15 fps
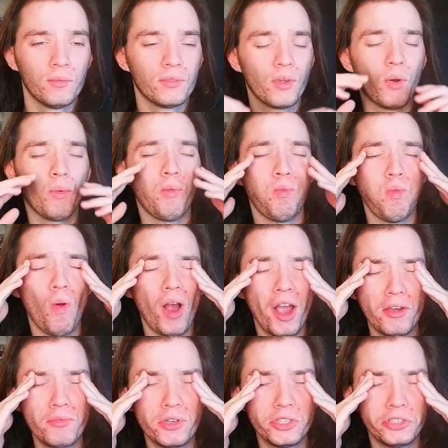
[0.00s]
Why
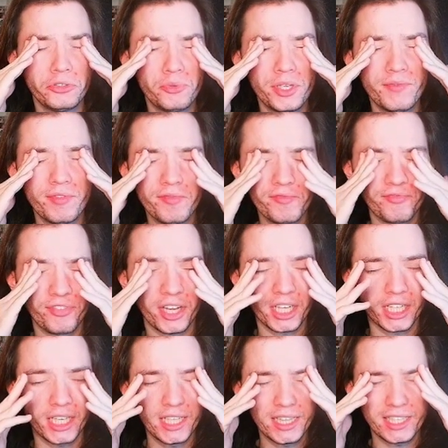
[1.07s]
would you even
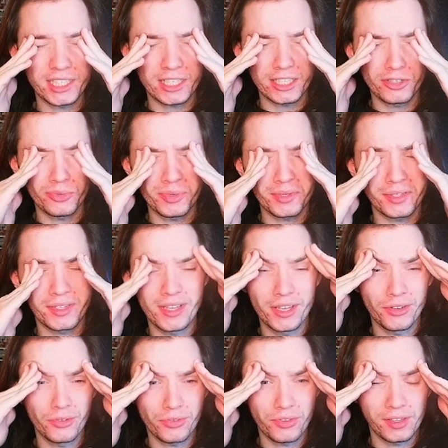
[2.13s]
fucking listen to a
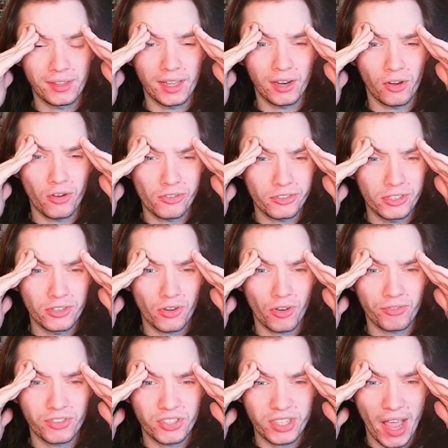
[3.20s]
single thing that Holzendorf
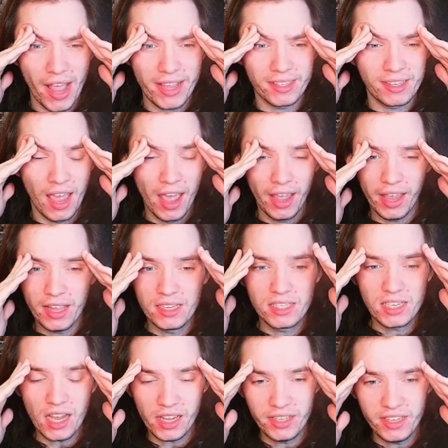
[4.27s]
says? He's
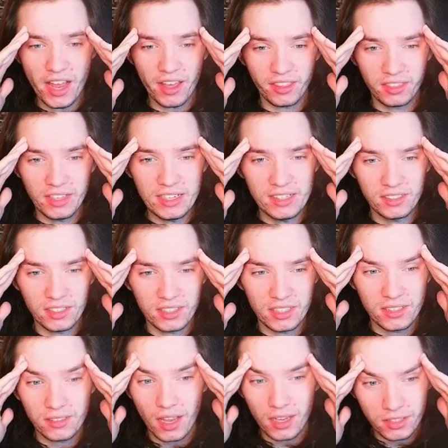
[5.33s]
done nothing
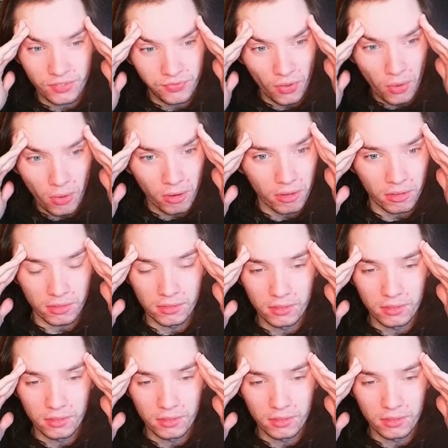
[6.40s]
successful.